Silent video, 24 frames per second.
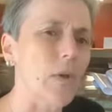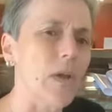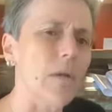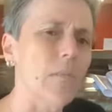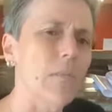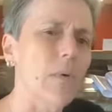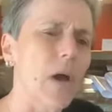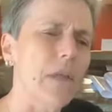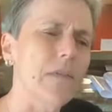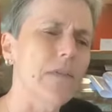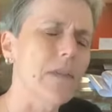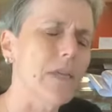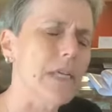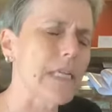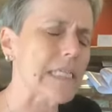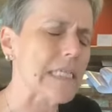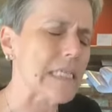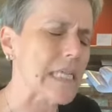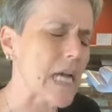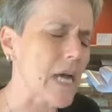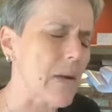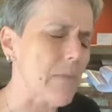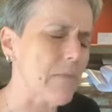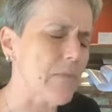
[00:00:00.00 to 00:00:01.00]
We bought
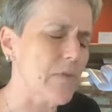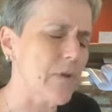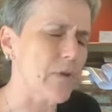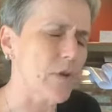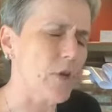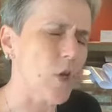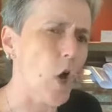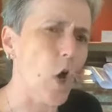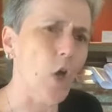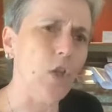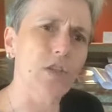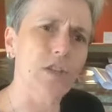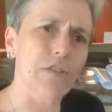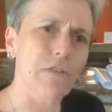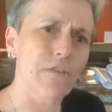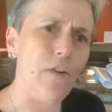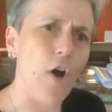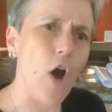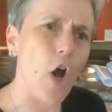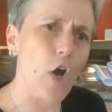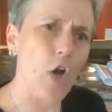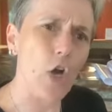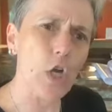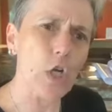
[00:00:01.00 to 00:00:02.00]
these, um, they're called
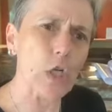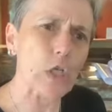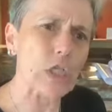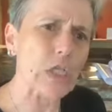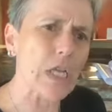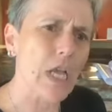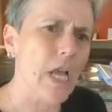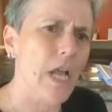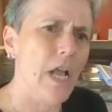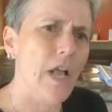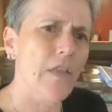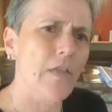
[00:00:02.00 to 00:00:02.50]
defoggers.